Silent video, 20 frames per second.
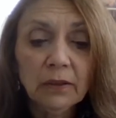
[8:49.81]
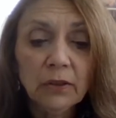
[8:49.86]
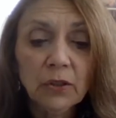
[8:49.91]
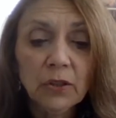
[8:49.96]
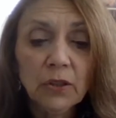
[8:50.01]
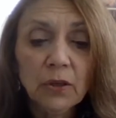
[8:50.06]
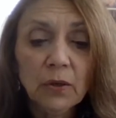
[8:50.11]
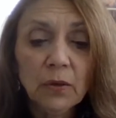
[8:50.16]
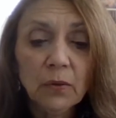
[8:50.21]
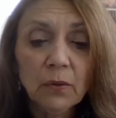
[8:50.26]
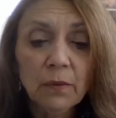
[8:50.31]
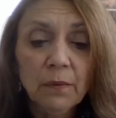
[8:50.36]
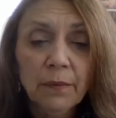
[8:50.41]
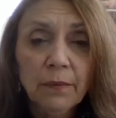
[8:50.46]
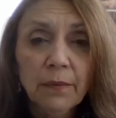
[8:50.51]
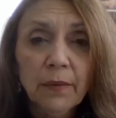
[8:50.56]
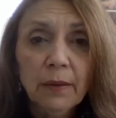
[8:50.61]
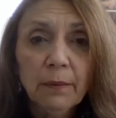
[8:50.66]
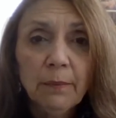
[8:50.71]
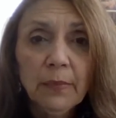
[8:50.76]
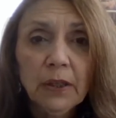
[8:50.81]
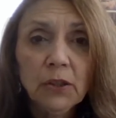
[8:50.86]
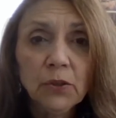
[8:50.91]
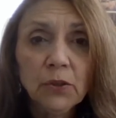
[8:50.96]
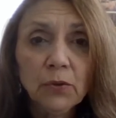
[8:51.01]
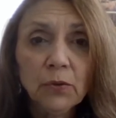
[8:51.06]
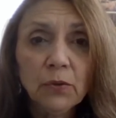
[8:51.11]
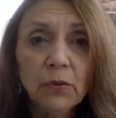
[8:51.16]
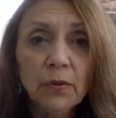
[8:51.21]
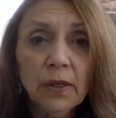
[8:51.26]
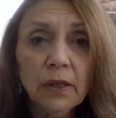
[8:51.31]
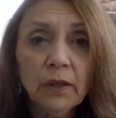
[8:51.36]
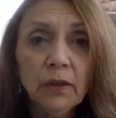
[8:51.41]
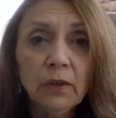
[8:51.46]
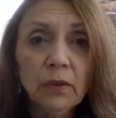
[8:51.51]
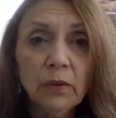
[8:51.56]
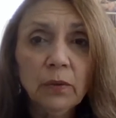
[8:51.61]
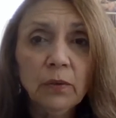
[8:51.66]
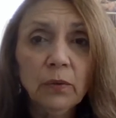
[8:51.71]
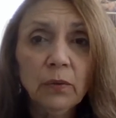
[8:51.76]
So make sure that
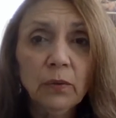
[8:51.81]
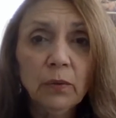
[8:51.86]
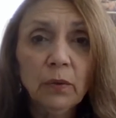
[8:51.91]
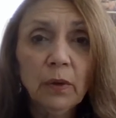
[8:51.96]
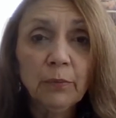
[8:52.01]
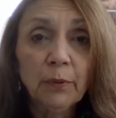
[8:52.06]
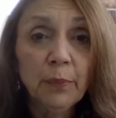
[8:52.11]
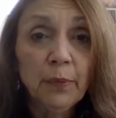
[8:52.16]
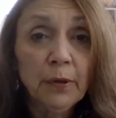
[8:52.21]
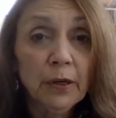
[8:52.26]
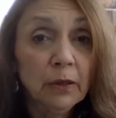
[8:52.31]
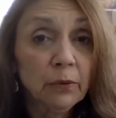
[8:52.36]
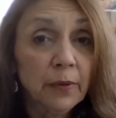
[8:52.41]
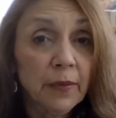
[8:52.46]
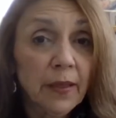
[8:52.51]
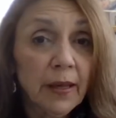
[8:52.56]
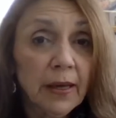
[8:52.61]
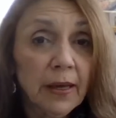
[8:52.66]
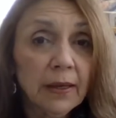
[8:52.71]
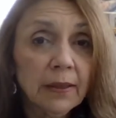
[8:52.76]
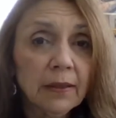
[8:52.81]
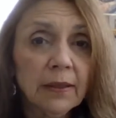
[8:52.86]
you are prepared with that.